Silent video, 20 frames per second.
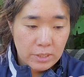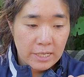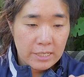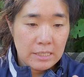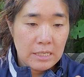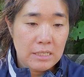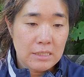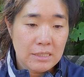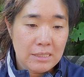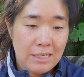
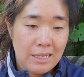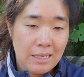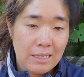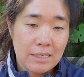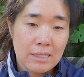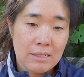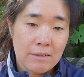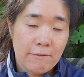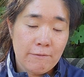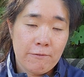cannot
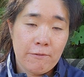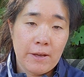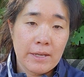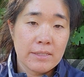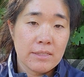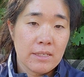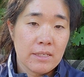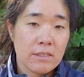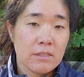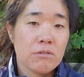take
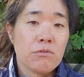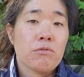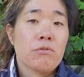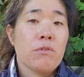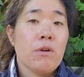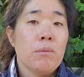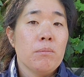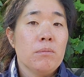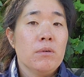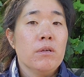findings
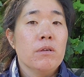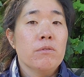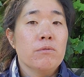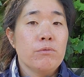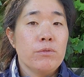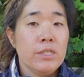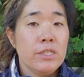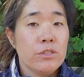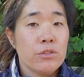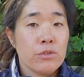from a
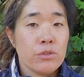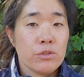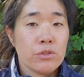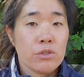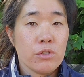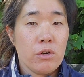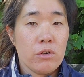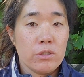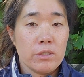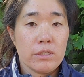research
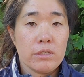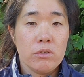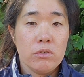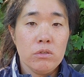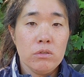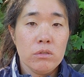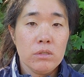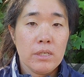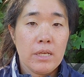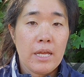
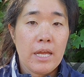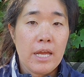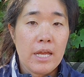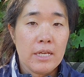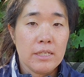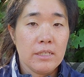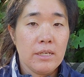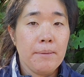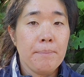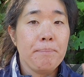article
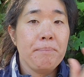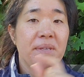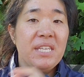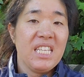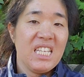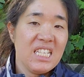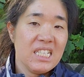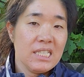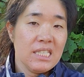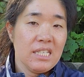and
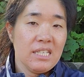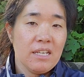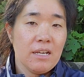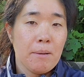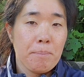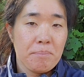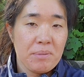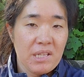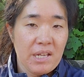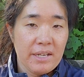immediately
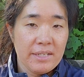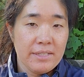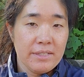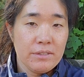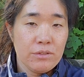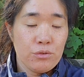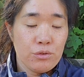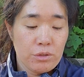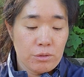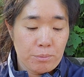apply
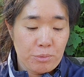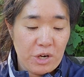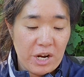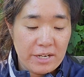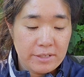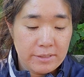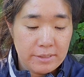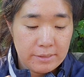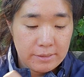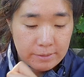it to your
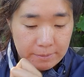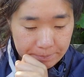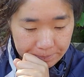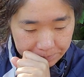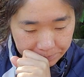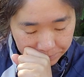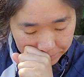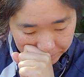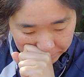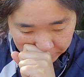practice.
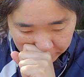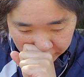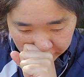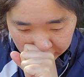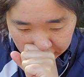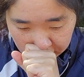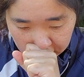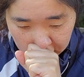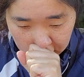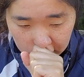
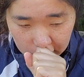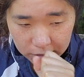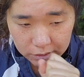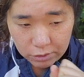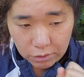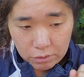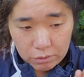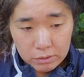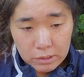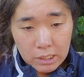
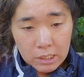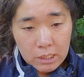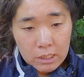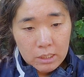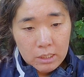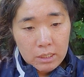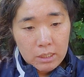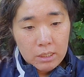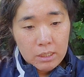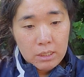So
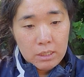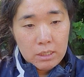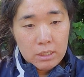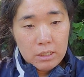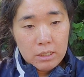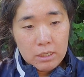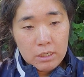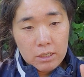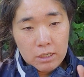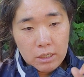
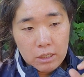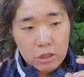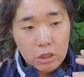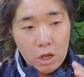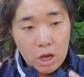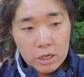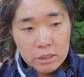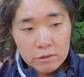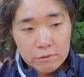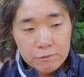a
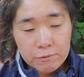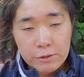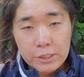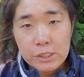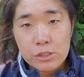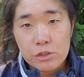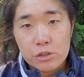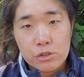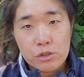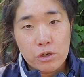lot of
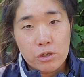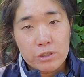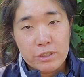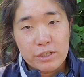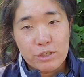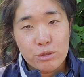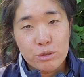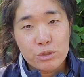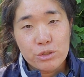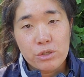research
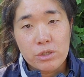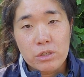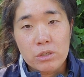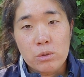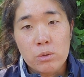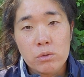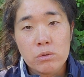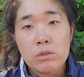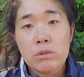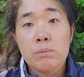articles are
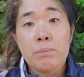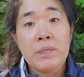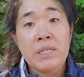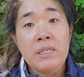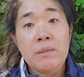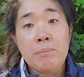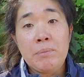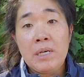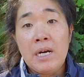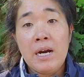going to
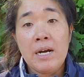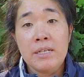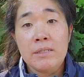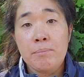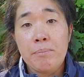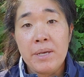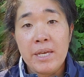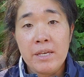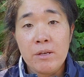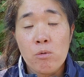be
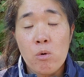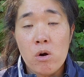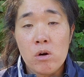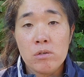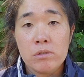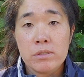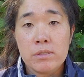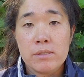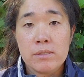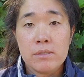behind
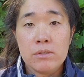paywalls.